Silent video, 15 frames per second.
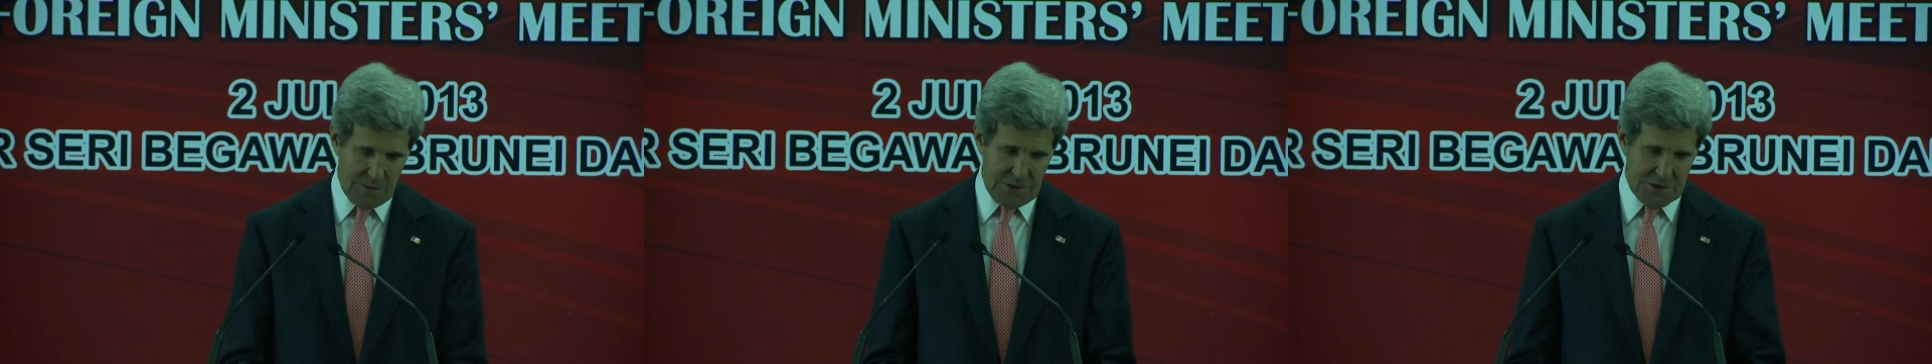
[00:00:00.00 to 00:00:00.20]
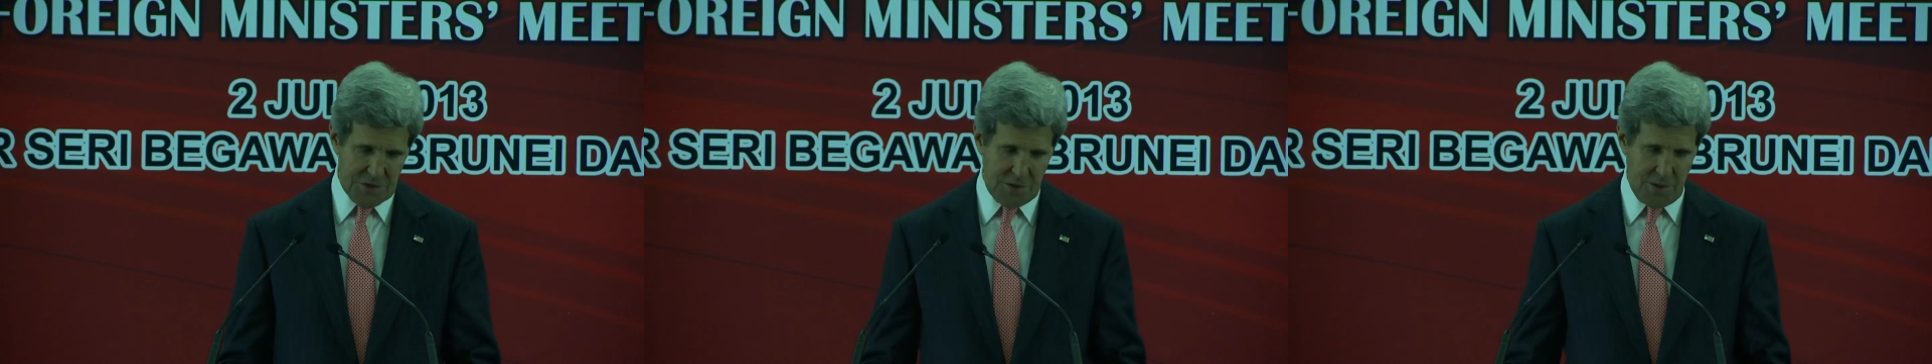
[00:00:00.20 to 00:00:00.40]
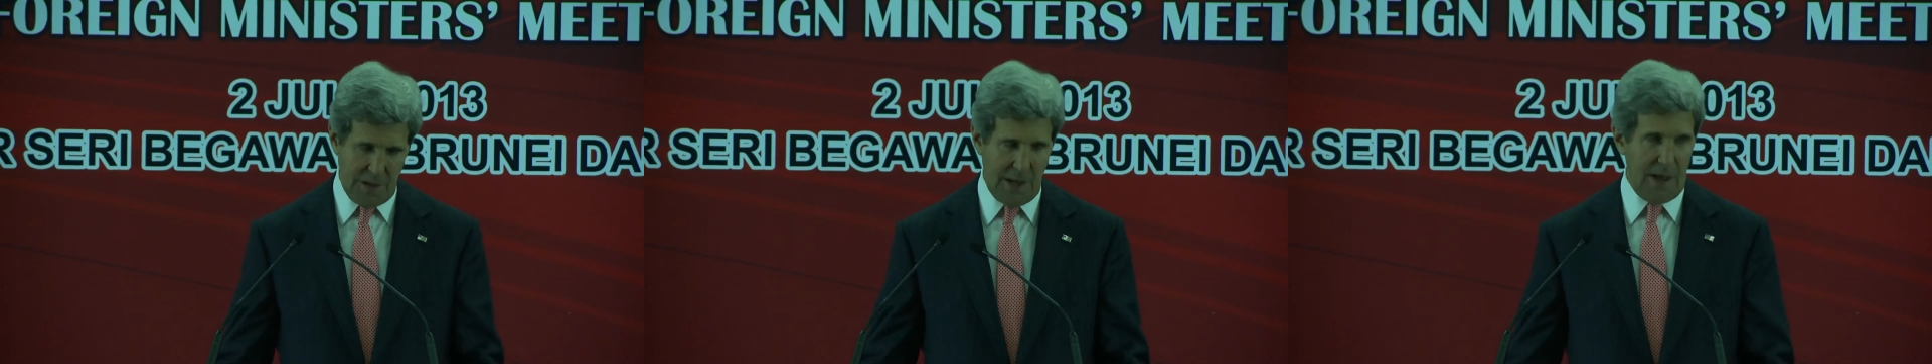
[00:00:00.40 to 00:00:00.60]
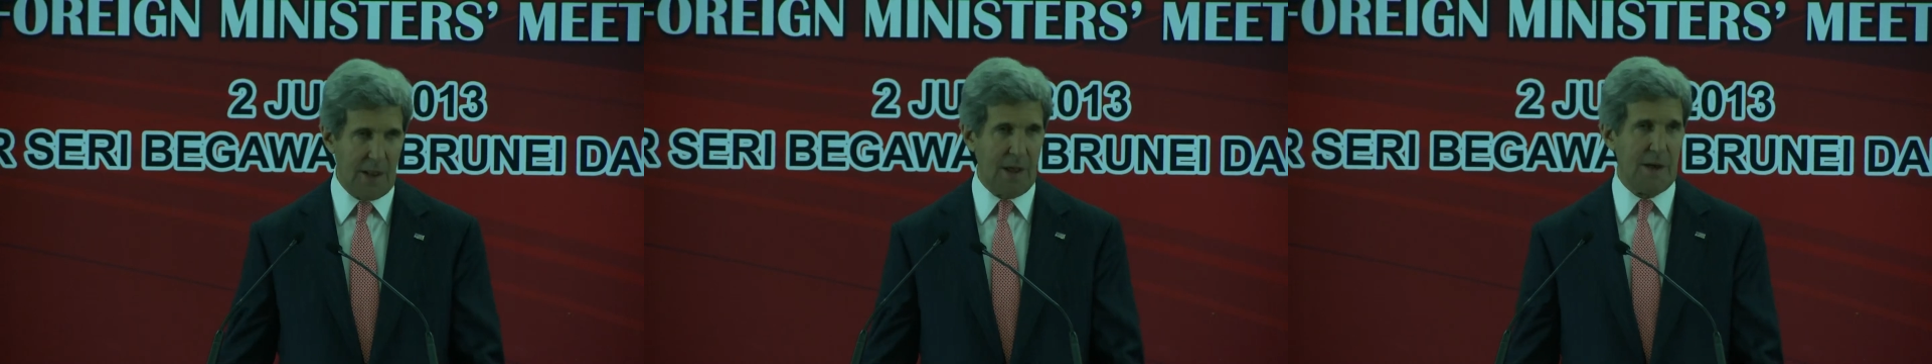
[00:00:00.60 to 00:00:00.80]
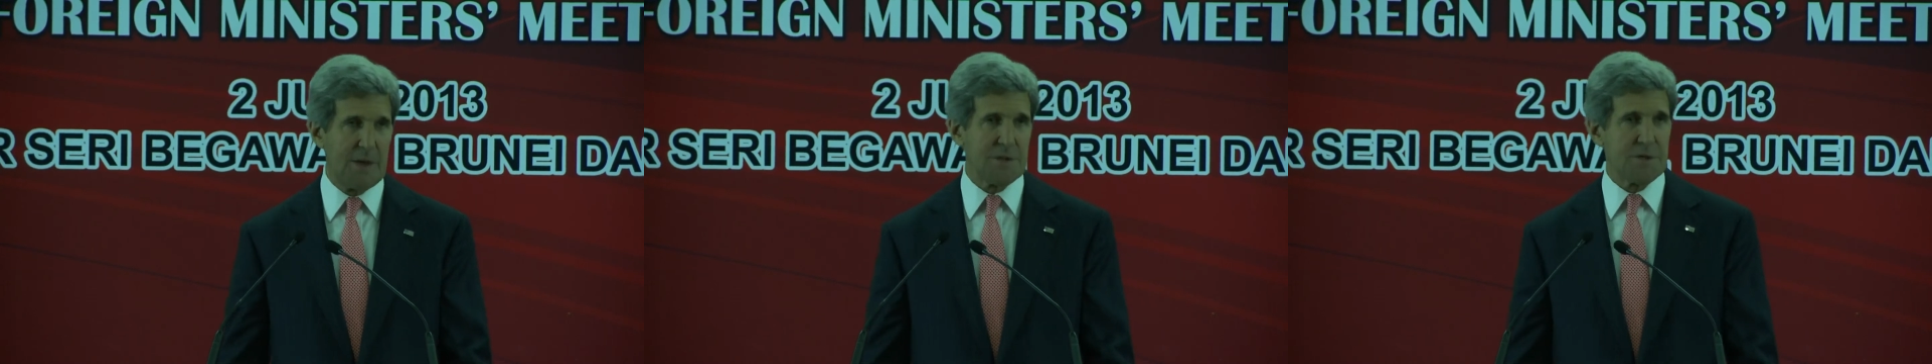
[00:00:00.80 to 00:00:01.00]
regional
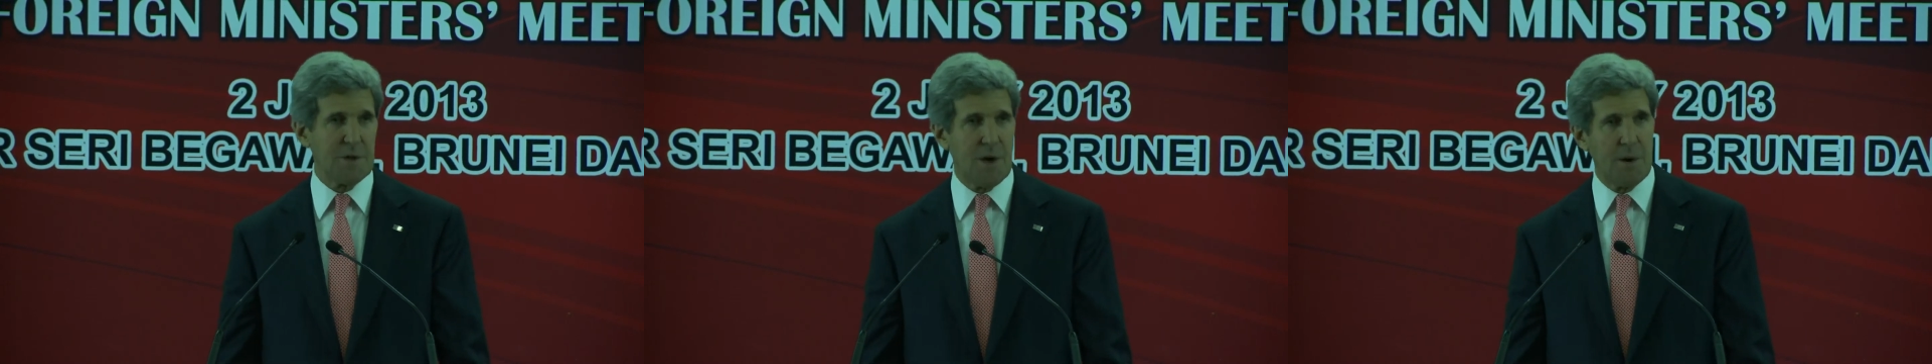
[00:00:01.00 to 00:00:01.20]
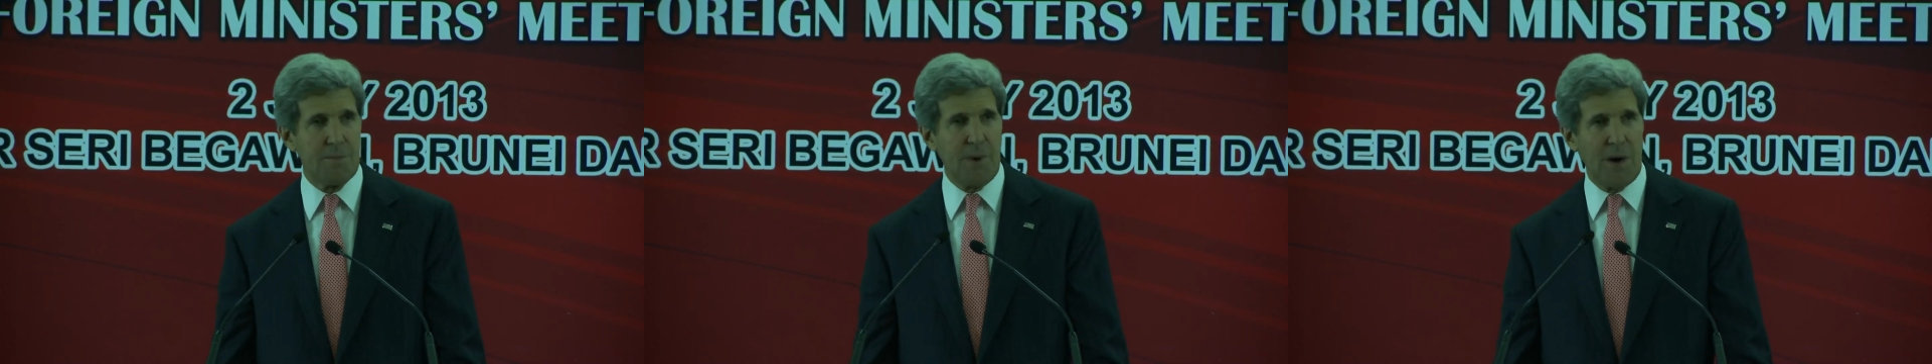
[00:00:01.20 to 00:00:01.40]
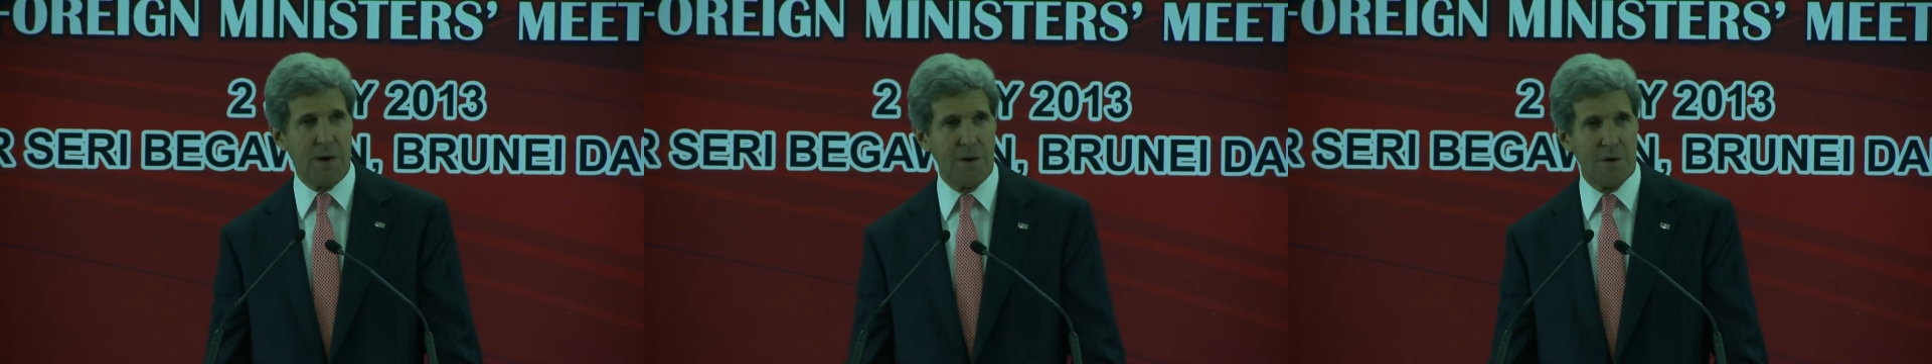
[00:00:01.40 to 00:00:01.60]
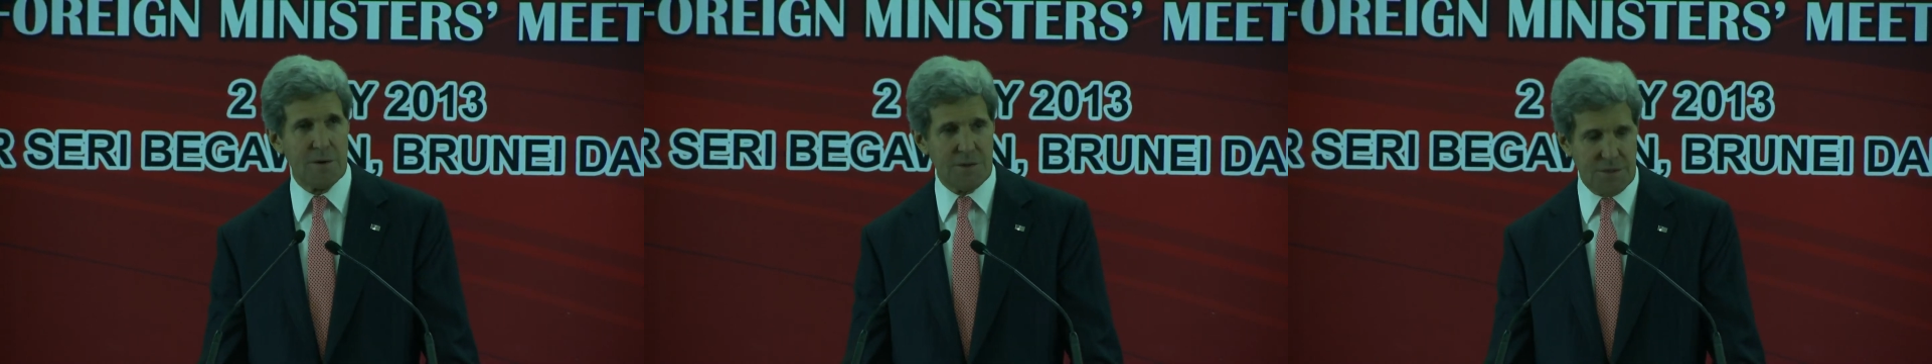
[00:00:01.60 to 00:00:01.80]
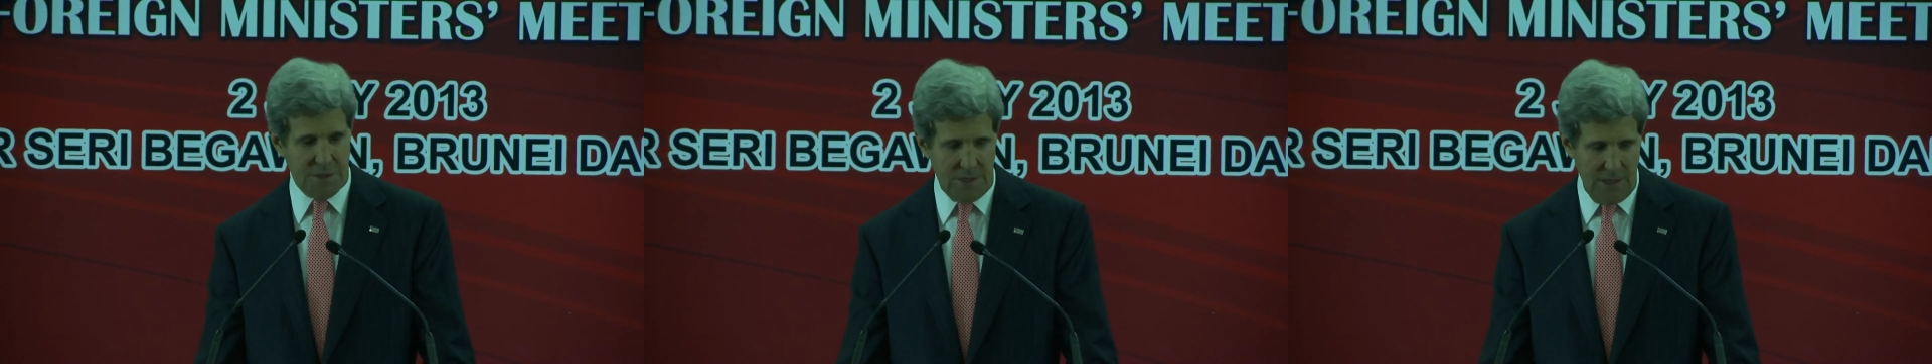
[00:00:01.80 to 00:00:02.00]
allies and our
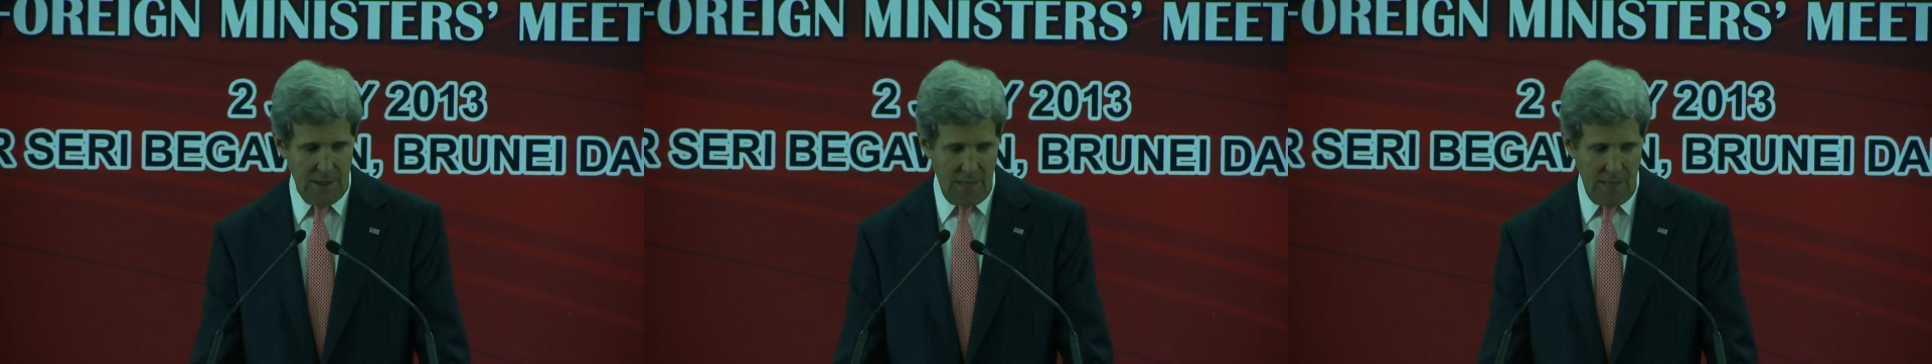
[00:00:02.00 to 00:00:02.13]
partners